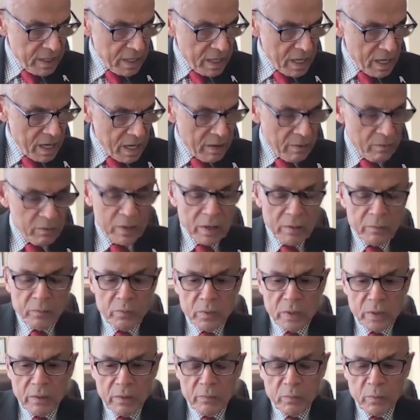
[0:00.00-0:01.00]
Uh,
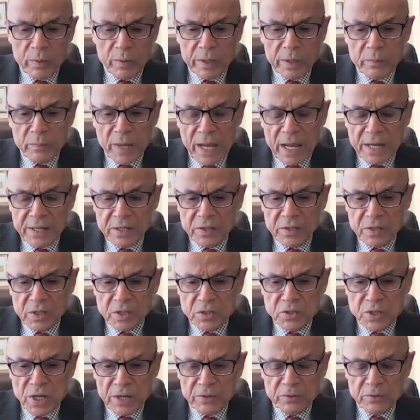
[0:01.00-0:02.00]
uh, what about in
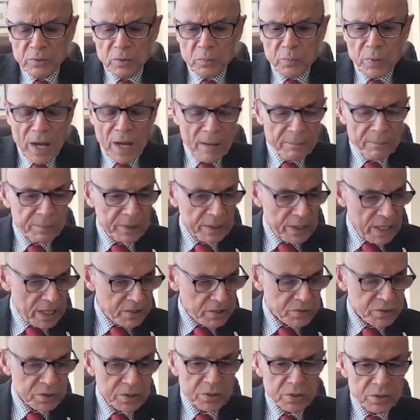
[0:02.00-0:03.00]
the general
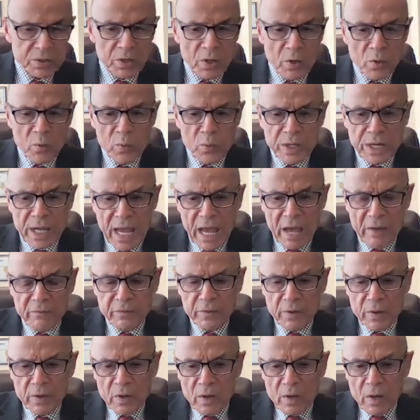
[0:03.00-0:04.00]
population? You know, we have
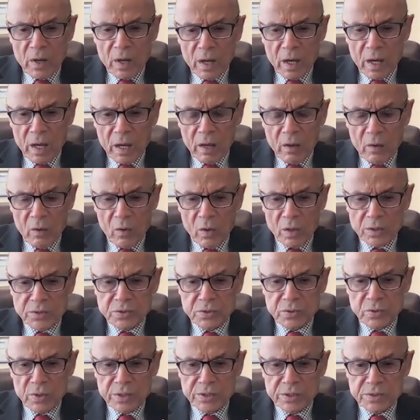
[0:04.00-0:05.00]
uh, all
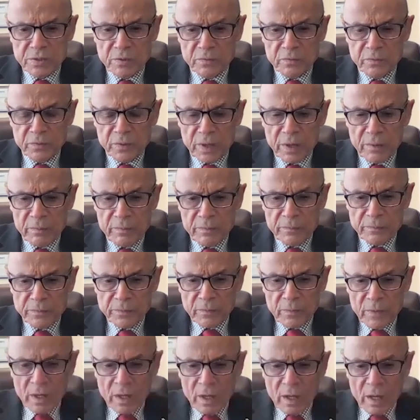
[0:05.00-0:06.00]
sorts of uh,
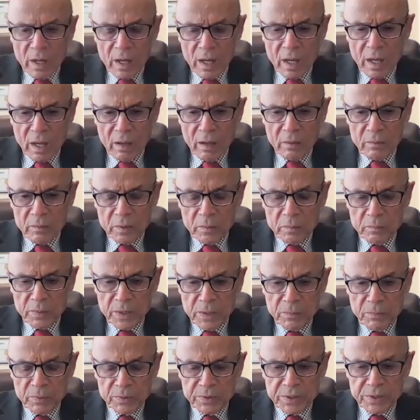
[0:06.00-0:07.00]
uh
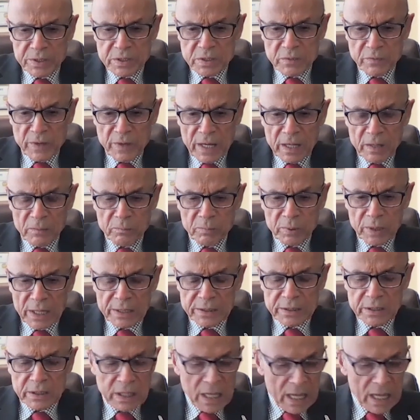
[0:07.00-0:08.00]
people that develop
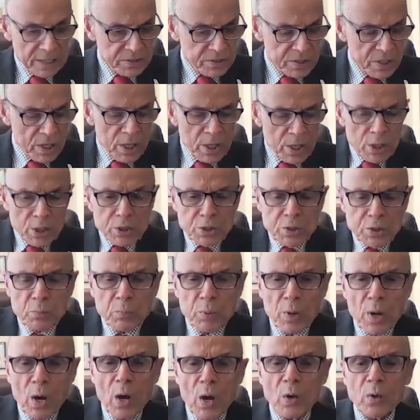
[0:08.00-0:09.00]
blood clots.
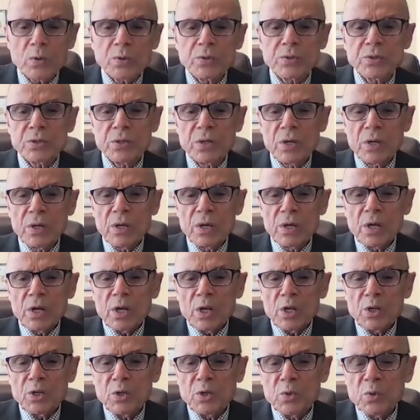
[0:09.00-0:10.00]
Suppose
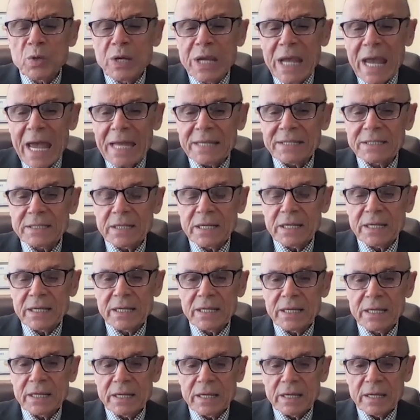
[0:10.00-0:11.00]
you get
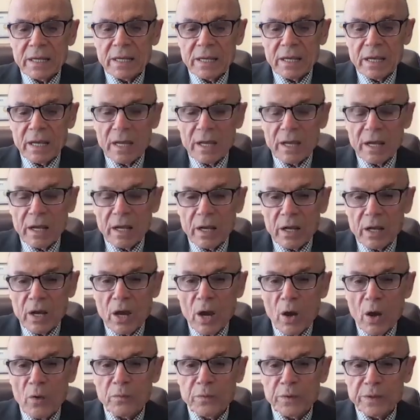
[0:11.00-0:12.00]

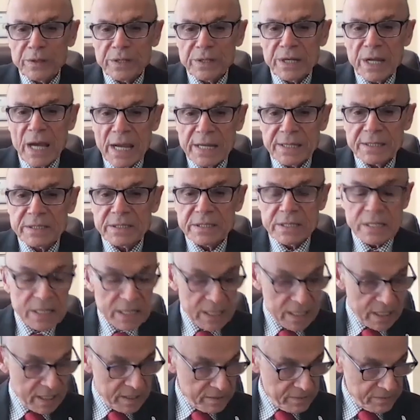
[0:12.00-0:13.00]

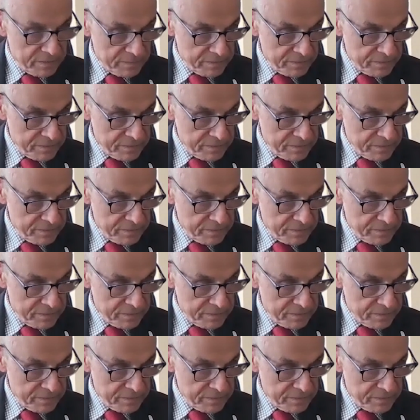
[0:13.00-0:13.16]
COVID-19.